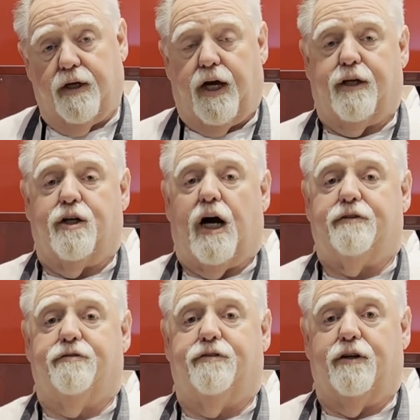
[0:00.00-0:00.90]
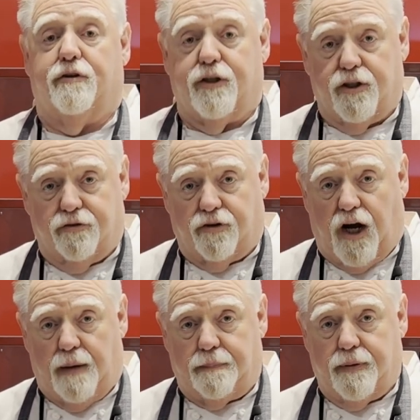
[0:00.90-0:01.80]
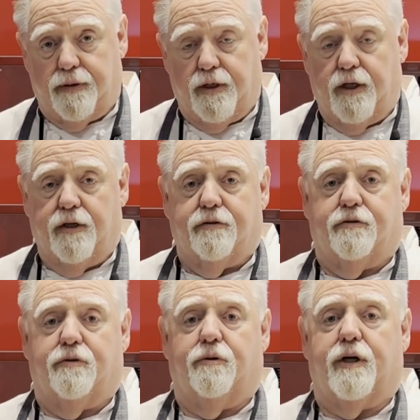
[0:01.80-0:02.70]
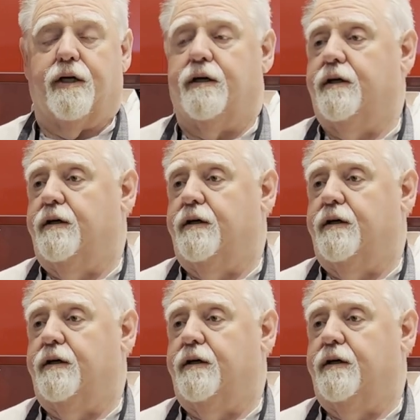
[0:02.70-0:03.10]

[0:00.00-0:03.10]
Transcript: and not sealing the top to doing